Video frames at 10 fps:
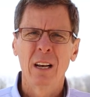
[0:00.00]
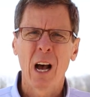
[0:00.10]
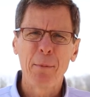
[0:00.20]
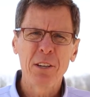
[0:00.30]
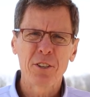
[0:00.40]

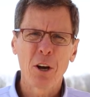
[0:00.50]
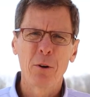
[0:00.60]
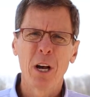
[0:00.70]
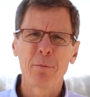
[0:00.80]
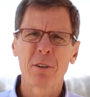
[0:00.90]
Abhi
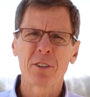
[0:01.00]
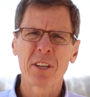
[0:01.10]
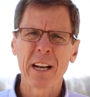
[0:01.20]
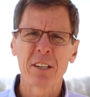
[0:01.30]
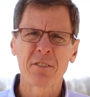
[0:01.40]
showed up to
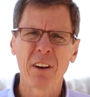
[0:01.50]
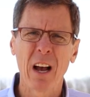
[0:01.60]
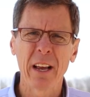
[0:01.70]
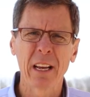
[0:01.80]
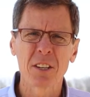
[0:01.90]

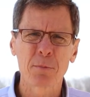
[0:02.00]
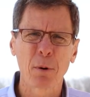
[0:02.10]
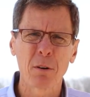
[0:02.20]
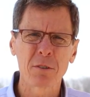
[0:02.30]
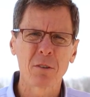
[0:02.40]
satisfy his
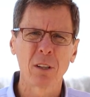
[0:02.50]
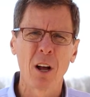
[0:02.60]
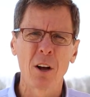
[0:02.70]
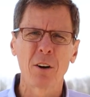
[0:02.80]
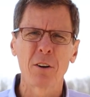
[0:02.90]
personal
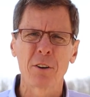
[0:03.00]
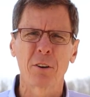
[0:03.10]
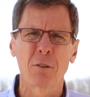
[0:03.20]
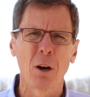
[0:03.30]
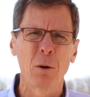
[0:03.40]
hunger to
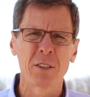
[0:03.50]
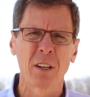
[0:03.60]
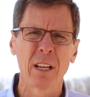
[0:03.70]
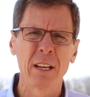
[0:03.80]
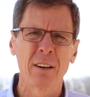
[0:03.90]
grow as a
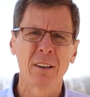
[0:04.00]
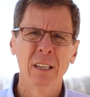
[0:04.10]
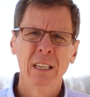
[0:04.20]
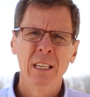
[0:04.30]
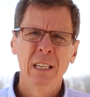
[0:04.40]
leader.
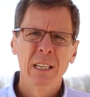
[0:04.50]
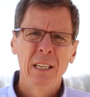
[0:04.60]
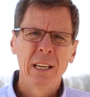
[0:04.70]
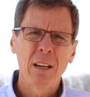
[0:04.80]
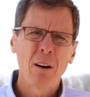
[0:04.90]

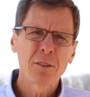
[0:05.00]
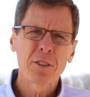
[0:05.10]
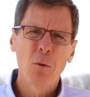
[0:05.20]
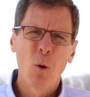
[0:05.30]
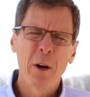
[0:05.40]
He
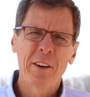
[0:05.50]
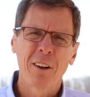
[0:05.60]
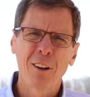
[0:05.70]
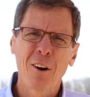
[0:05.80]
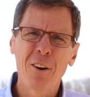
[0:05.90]
also wanted to
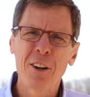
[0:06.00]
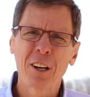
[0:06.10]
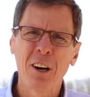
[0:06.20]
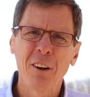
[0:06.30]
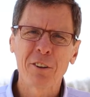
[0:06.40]
learn to
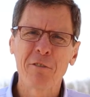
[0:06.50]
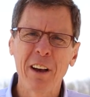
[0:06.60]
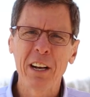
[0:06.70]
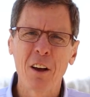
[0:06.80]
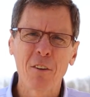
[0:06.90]

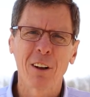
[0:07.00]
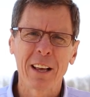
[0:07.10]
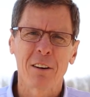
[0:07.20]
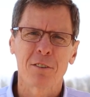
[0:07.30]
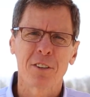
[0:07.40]
cultivate other
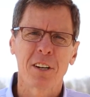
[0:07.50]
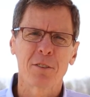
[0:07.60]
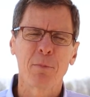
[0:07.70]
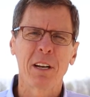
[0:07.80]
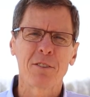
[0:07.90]
leaders in
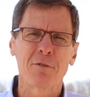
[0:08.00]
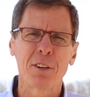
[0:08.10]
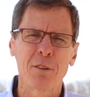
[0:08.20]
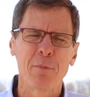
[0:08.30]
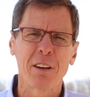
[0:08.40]
his ministry
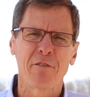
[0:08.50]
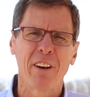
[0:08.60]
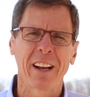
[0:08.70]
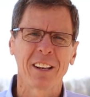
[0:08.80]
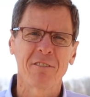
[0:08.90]
to be
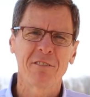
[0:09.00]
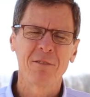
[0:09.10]
effective.